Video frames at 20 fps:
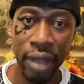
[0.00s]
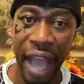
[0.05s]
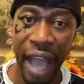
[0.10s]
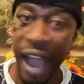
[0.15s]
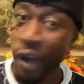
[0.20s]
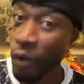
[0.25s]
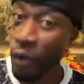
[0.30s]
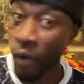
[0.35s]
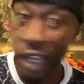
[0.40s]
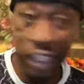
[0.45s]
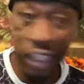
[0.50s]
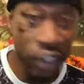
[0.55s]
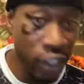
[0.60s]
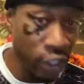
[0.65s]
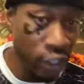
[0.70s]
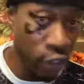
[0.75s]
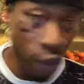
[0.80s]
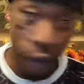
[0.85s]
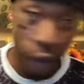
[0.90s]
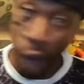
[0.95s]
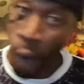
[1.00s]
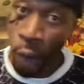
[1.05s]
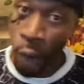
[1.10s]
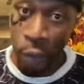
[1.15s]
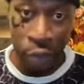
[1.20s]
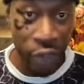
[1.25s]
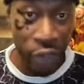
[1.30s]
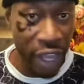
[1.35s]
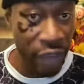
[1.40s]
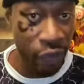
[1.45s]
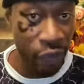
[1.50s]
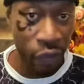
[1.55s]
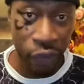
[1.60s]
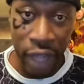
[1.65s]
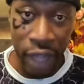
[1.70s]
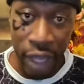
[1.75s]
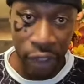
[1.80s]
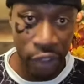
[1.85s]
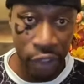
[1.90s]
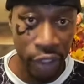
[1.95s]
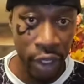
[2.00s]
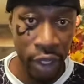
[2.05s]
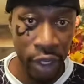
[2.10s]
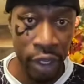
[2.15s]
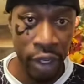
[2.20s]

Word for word: I redid the whole thing flush.